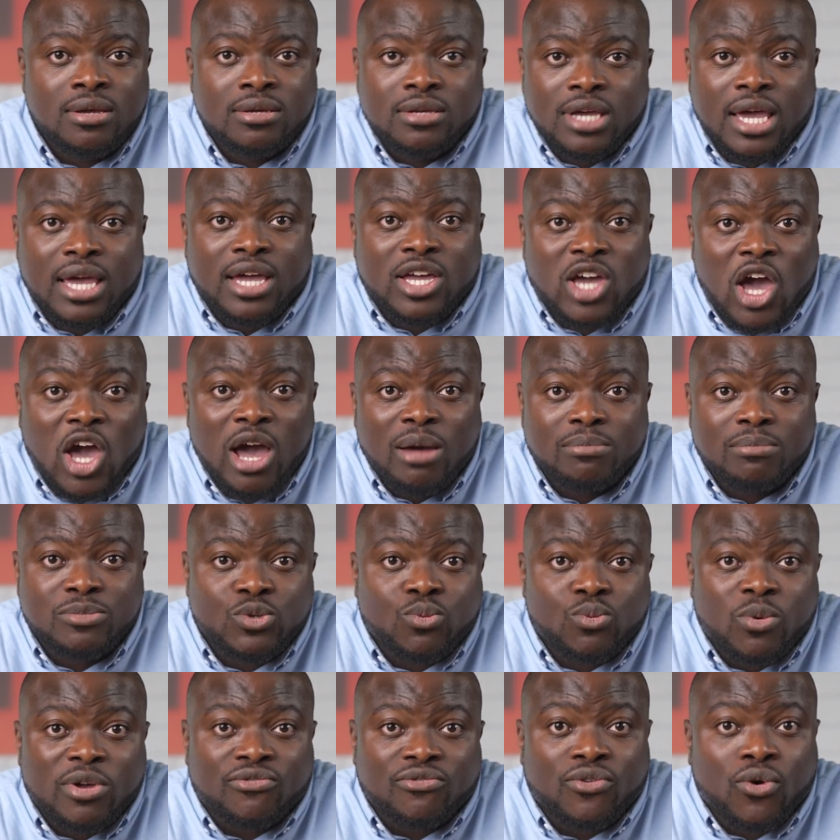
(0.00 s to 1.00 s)
It comes
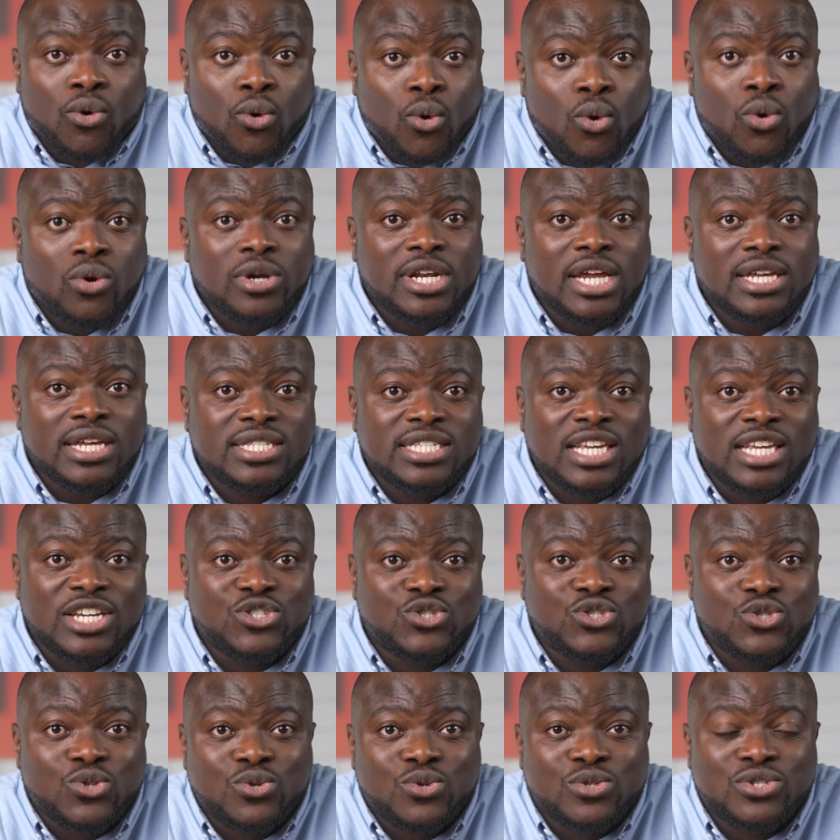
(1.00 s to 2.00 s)
with all the
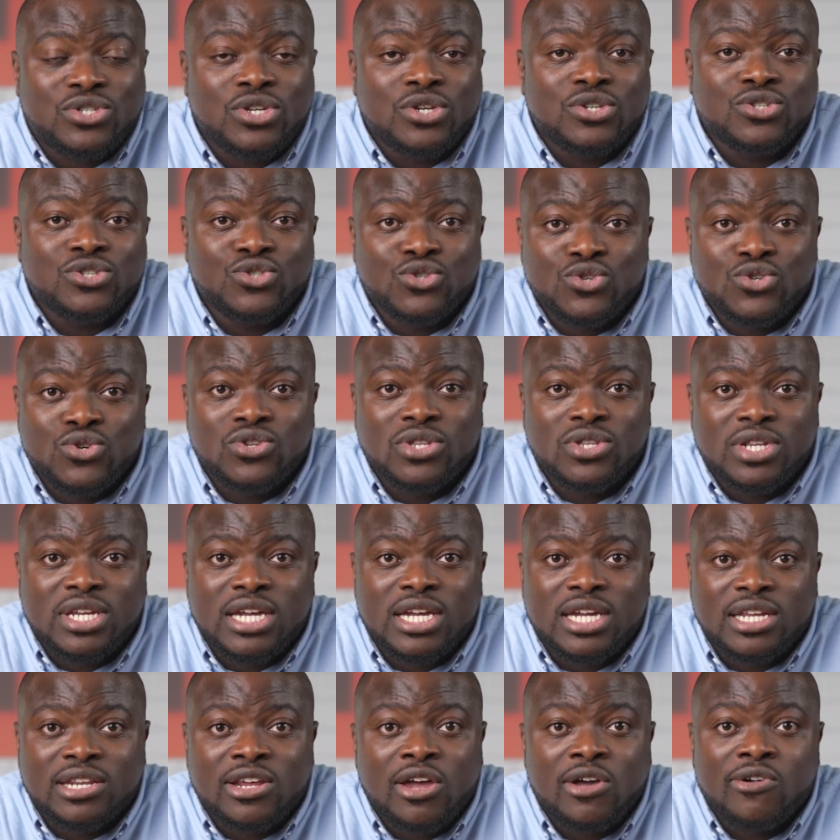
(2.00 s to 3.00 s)
essentials you
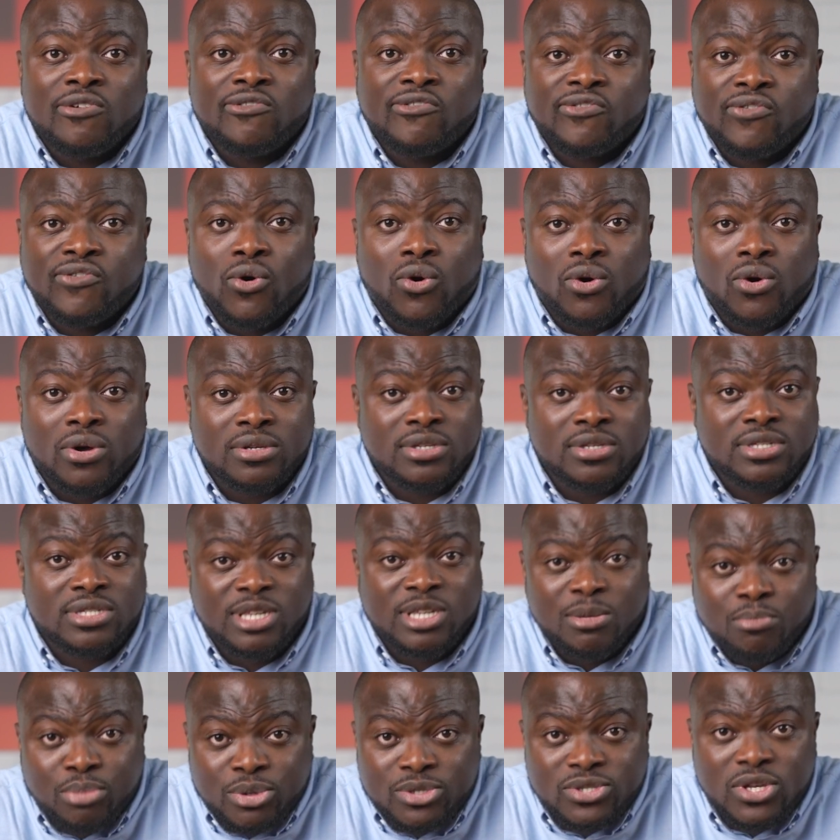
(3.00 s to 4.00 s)
need for
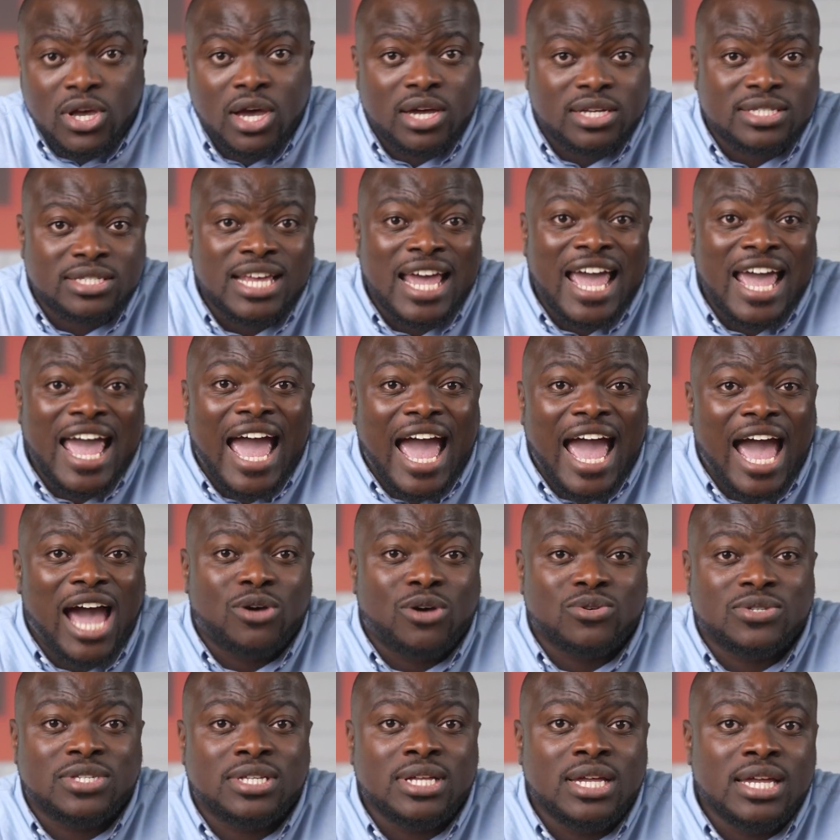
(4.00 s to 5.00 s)
simple tasks
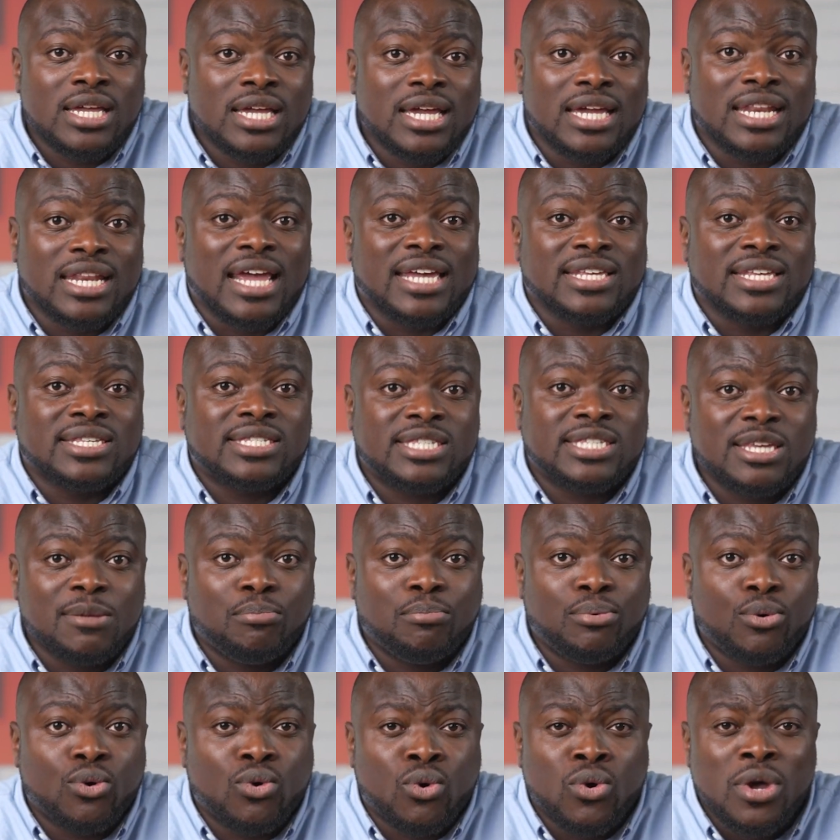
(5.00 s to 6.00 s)
housed in a
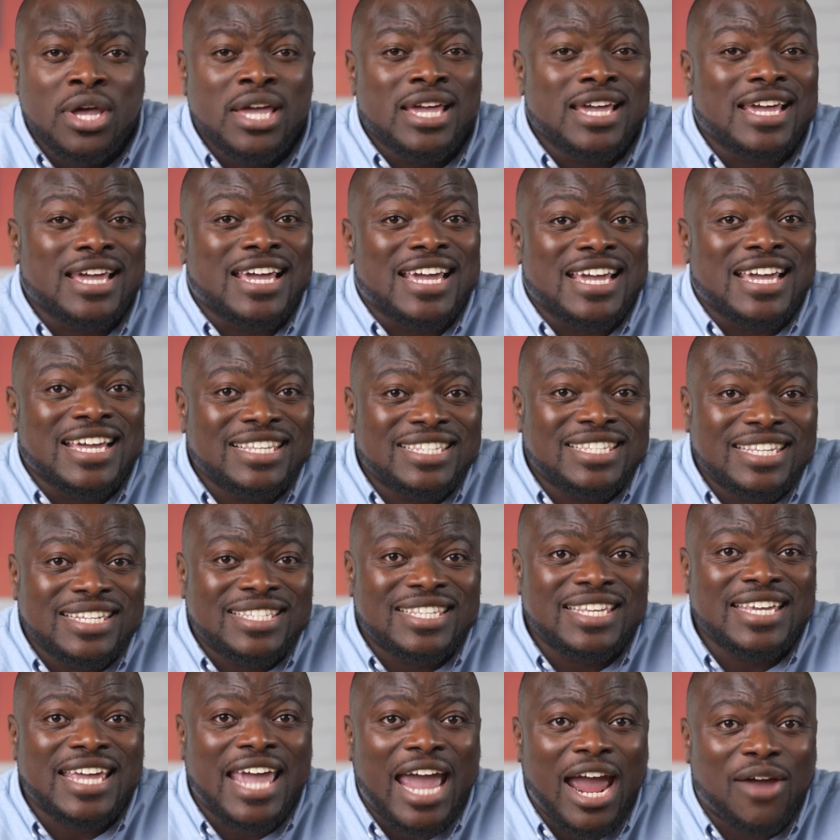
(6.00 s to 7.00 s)
simple, easy to
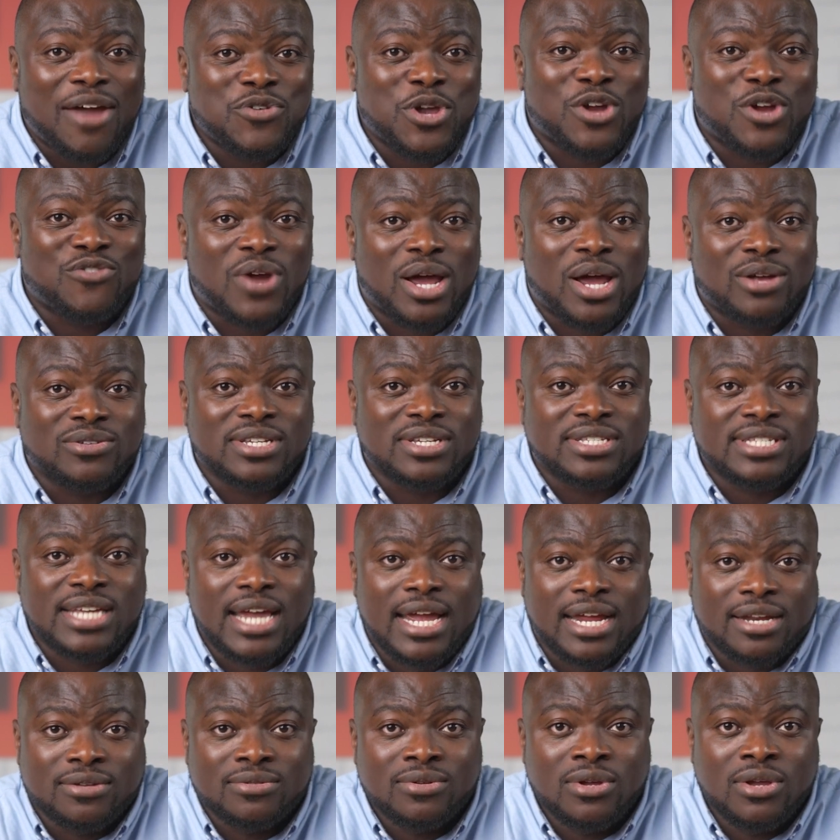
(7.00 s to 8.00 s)
carry around design.